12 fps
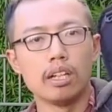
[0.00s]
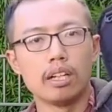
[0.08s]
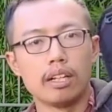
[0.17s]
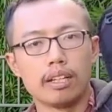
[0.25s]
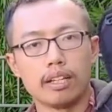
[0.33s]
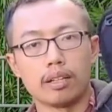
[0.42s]

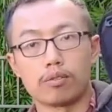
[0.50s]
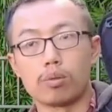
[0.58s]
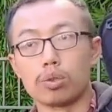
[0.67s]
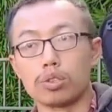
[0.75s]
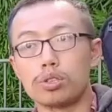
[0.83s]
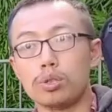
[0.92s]
Of course,
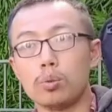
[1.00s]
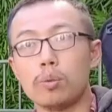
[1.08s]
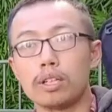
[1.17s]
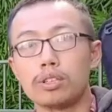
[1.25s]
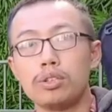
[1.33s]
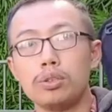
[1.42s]
you want
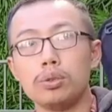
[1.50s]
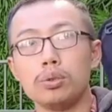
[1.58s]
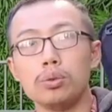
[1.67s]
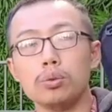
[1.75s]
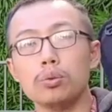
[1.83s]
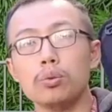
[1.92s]
to
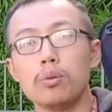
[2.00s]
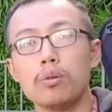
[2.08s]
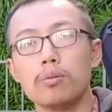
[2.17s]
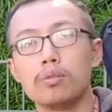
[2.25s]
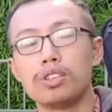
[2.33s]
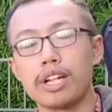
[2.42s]

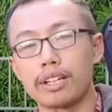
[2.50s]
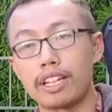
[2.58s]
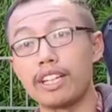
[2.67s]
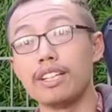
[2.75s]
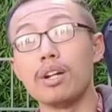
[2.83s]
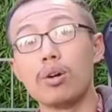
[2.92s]
check in
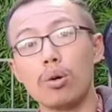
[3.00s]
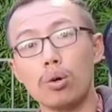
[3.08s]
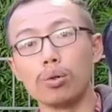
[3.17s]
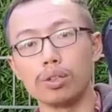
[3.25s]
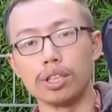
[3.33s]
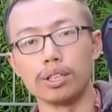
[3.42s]

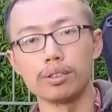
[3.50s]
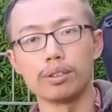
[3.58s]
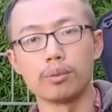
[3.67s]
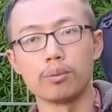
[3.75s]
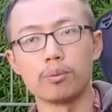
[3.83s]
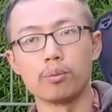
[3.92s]
early
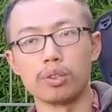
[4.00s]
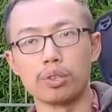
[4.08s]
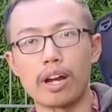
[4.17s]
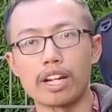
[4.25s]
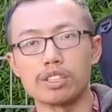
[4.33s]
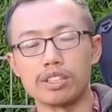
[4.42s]
when you actually
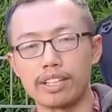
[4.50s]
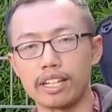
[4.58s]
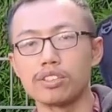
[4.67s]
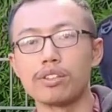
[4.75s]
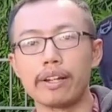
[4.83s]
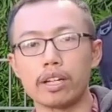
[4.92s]
get to the
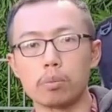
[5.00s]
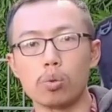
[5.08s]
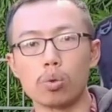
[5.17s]
airport.